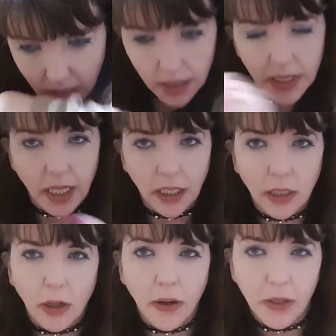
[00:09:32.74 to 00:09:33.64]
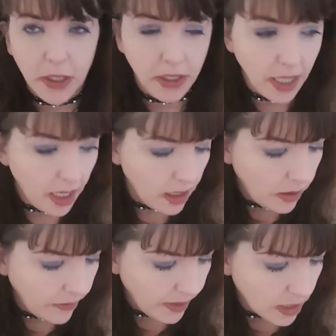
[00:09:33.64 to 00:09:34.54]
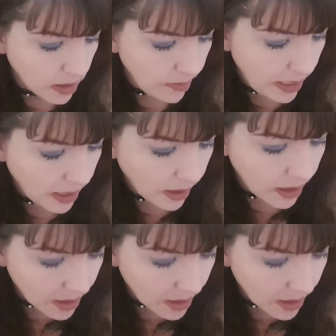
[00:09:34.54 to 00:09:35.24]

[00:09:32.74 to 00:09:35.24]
It's like gorgeous. I love that smell.